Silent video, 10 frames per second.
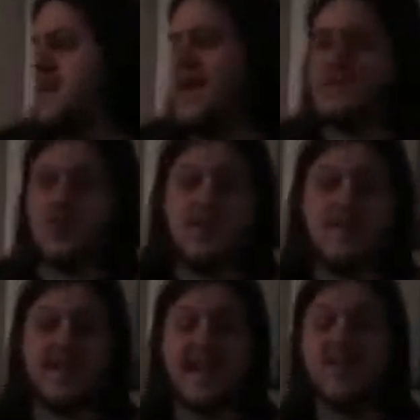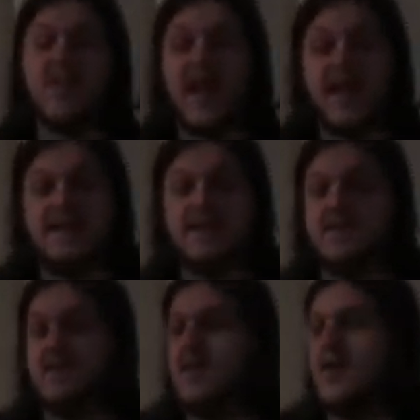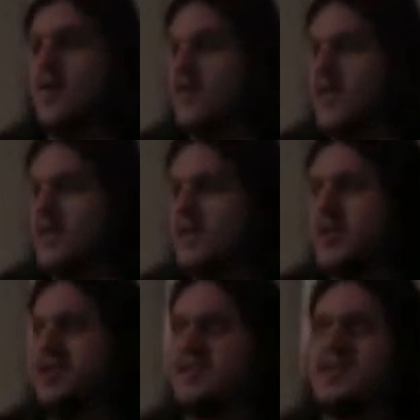so we're going to take that, which is